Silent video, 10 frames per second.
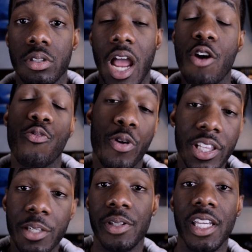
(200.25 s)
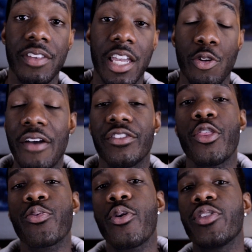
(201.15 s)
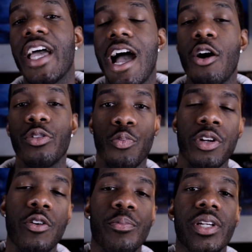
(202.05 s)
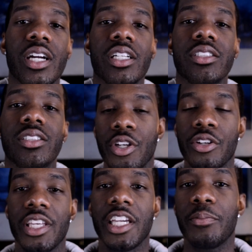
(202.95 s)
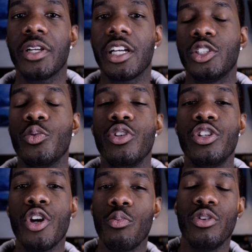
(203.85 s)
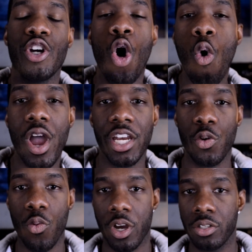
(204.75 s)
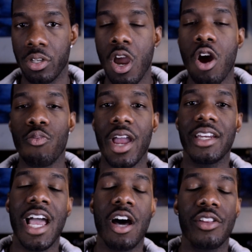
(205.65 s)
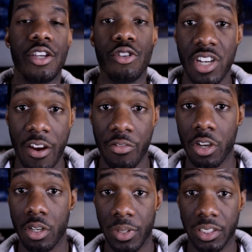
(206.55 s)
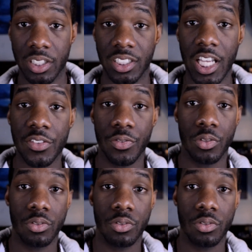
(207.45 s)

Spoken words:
I really believe that you have to throw that out the window because you're thinking because you don't know anyone right now that you're never going to be successful.